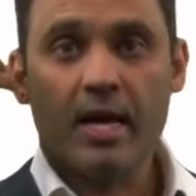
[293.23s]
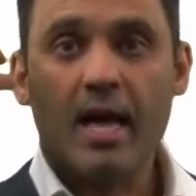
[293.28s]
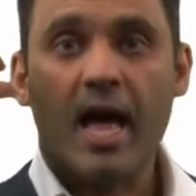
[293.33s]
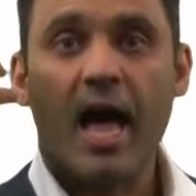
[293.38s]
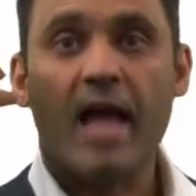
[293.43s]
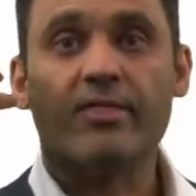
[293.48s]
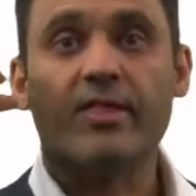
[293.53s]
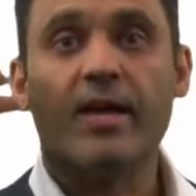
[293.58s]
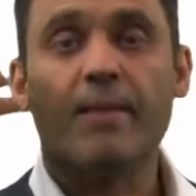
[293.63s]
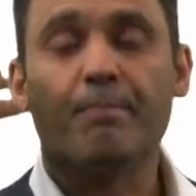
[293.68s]

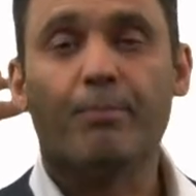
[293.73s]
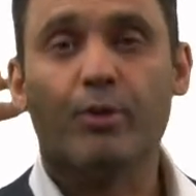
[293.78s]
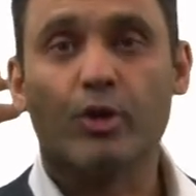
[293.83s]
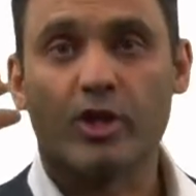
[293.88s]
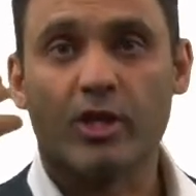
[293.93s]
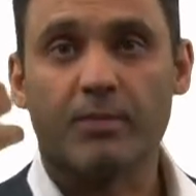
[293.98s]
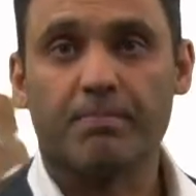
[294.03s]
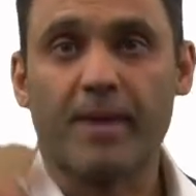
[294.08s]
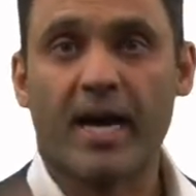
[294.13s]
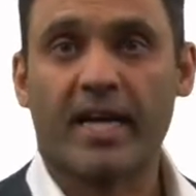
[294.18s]
and then
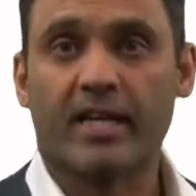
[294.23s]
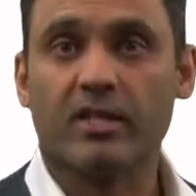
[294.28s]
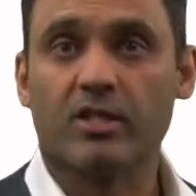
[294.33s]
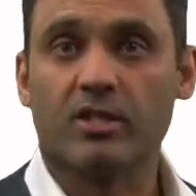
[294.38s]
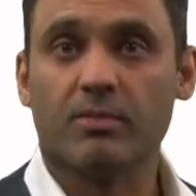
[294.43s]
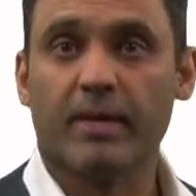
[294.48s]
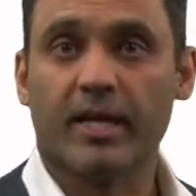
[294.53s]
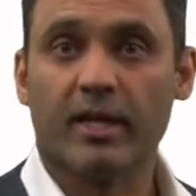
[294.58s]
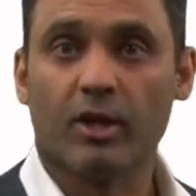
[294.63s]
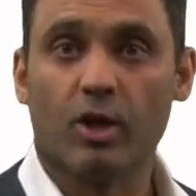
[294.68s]
push it back
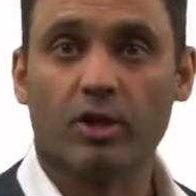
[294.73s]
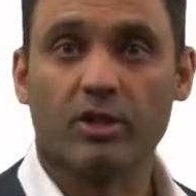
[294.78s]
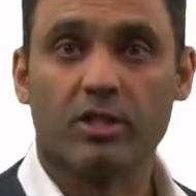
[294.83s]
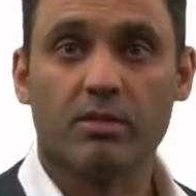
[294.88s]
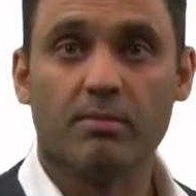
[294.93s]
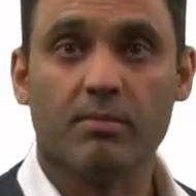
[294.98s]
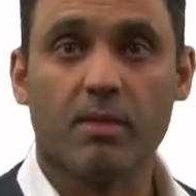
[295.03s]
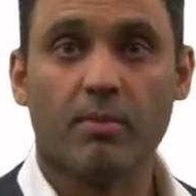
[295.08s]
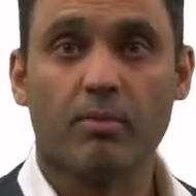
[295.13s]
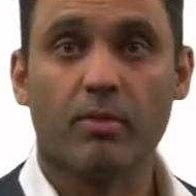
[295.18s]
into my
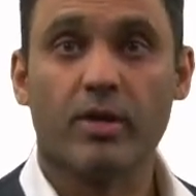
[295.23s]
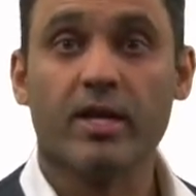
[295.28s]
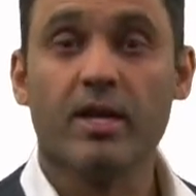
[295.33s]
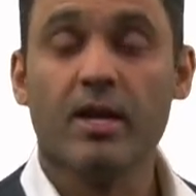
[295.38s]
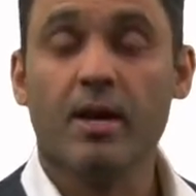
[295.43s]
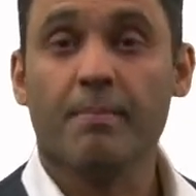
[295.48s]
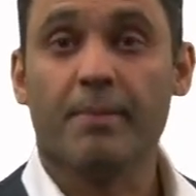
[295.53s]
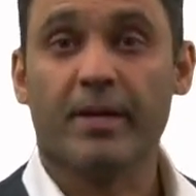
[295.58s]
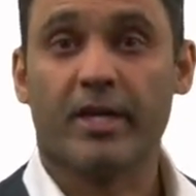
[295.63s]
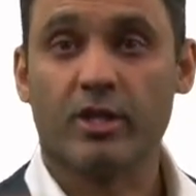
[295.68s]
long-term memory
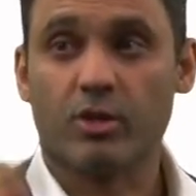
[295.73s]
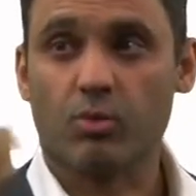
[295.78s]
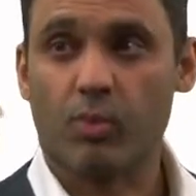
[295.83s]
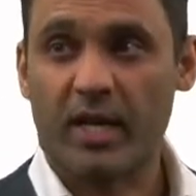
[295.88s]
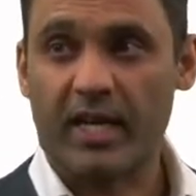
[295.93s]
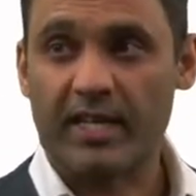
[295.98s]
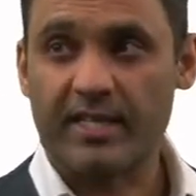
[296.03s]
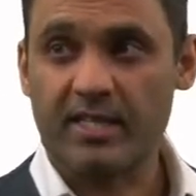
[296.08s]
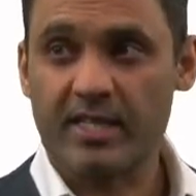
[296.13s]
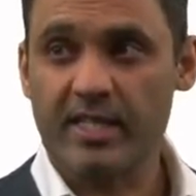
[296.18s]
because when
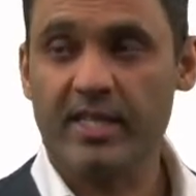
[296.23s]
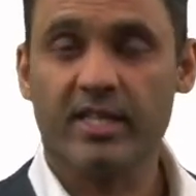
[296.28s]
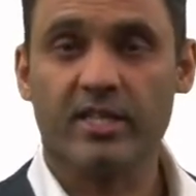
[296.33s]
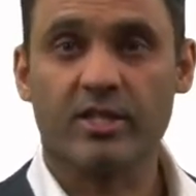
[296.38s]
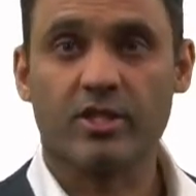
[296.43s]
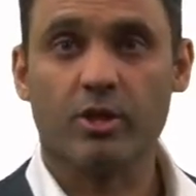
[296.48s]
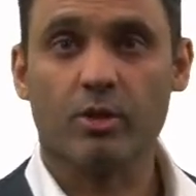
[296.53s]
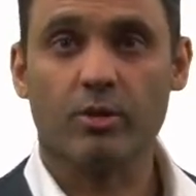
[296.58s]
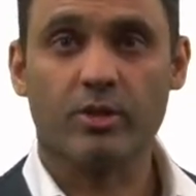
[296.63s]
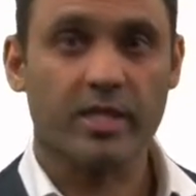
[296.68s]
I see an
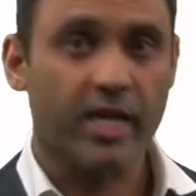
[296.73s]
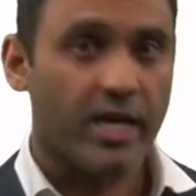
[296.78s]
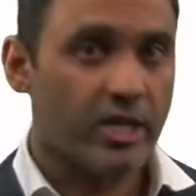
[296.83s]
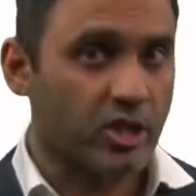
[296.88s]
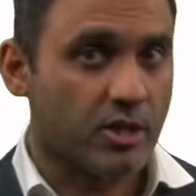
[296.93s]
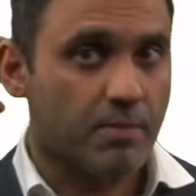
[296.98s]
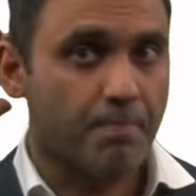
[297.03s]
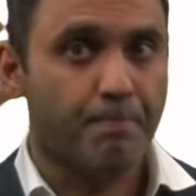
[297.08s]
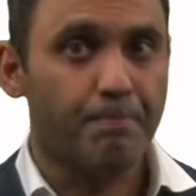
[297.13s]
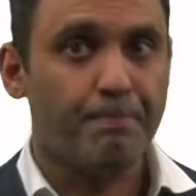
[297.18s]

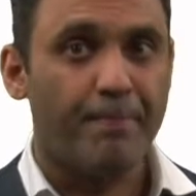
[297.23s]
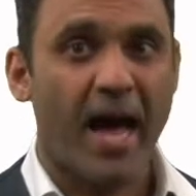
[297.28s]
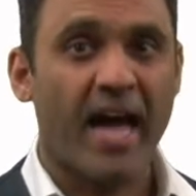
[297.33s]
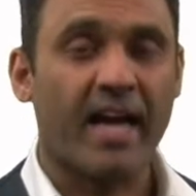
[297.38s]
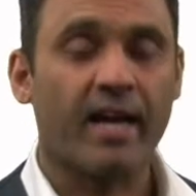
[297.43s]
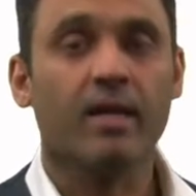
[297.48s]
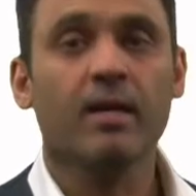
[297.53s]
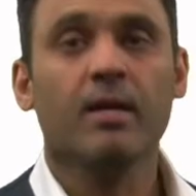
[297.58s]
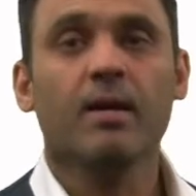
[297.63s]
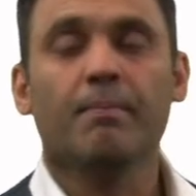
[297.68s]
association,
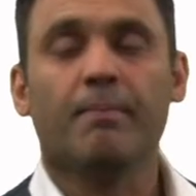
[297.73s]
bang,